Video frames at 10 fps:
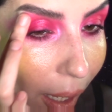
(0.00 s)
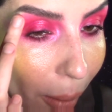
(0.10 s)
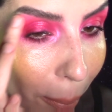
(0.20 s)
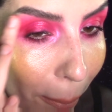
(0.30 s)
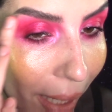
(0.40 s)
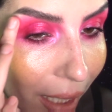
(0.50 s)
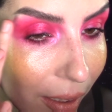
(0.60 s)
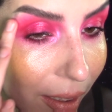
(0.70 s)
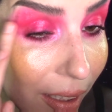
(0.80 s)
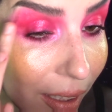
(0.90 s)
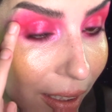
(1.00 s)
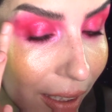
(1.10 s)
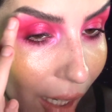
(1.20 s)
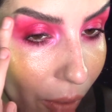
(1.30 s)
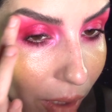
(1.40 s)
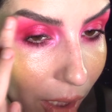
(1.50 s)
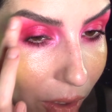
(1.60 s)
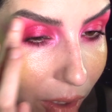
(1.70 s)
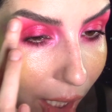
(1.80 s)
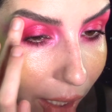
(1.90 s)
melt down
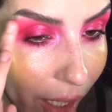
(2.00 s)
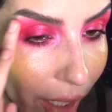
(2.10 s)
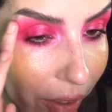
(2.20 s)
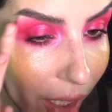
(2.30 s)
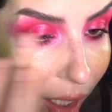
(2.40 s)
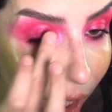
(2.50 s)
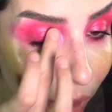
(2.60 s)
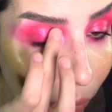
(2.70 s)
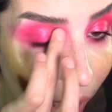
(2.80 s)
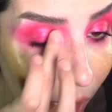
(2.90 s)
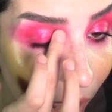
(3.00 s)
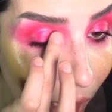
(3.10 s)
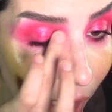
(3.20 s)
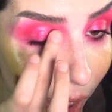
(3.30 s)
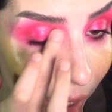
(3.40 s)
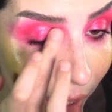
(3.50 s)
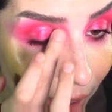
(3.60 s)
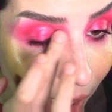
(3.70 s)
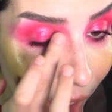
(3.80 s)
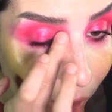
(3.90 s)
into that area anyway,
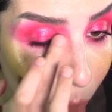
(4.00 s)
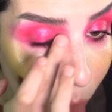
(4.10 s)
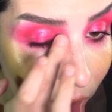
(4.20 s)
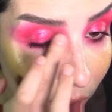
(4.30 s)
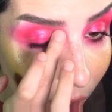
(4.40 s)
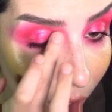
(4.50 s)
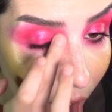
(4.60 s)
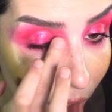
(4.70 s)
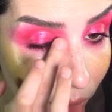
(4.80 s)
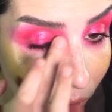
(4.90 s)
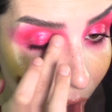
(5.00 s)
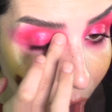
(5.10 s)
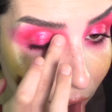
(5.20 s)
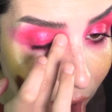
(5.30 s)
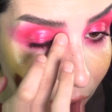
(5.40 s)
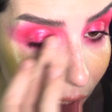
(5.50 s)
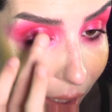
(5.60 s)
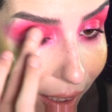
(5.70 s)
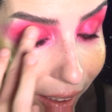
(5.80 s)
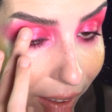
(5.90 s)
and I don't want a lot of gloss
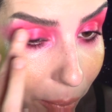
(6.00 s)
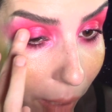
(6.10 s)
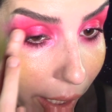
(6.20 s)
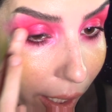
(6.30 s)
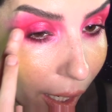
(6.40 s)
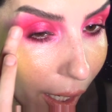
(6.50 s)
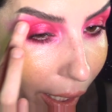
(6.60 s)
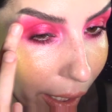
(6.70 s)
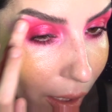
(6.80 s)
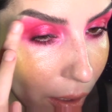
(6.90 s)
near my eye.